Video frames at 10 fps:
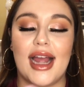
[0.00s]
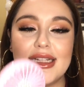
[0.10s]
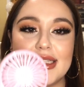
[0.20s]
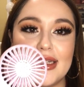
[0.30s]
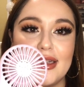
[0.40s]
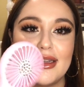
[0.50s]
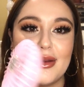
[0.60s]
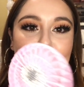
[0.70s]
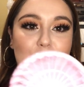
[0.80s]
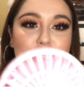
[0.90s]
I did
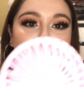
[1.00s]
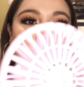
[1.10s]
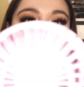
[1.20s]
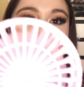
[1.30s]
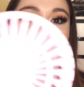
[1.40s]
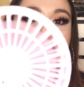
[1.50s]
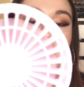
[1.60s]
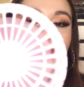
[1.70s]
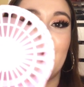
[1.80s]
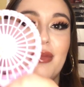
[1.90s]
put sparkles
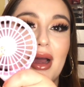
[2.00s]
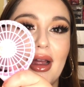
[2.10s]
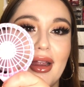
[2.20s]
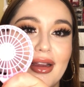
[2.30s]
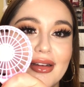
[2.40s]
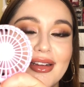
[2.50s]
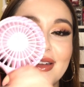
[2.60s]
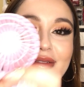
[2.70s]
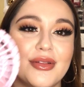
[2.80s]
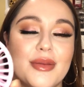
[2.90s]
on my,
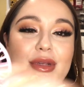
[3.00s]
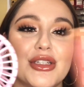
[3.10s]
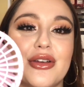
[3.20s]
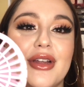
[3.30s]
let me show you